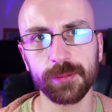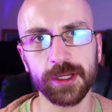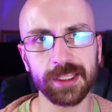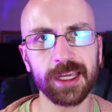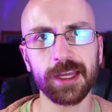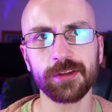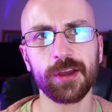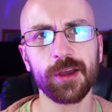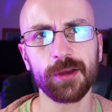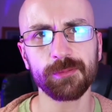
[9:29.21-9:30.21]
But yeah,
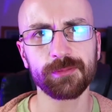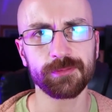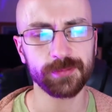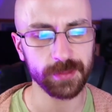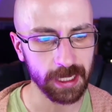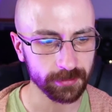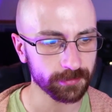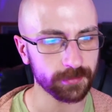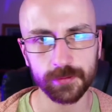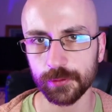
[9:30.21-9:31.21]
her
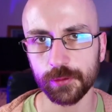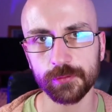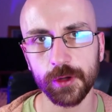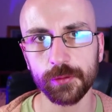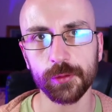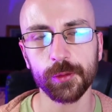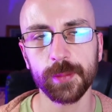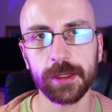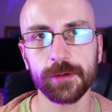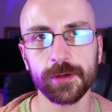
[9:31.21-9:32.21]
guest sort of vocal
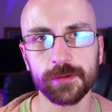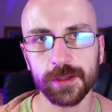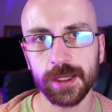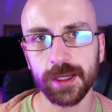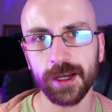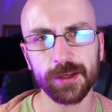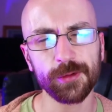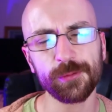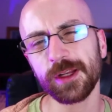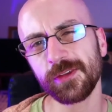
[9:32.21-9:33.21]
appearance, I
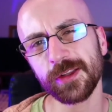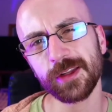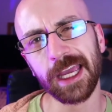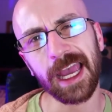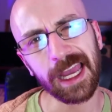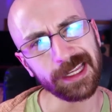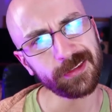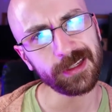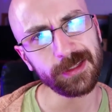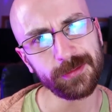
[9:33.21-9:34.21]
don't really feel it
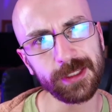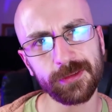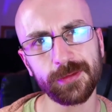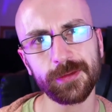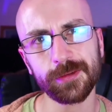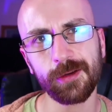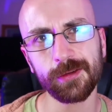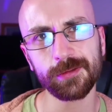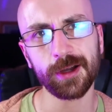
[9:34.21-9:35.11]
adds anything to the song.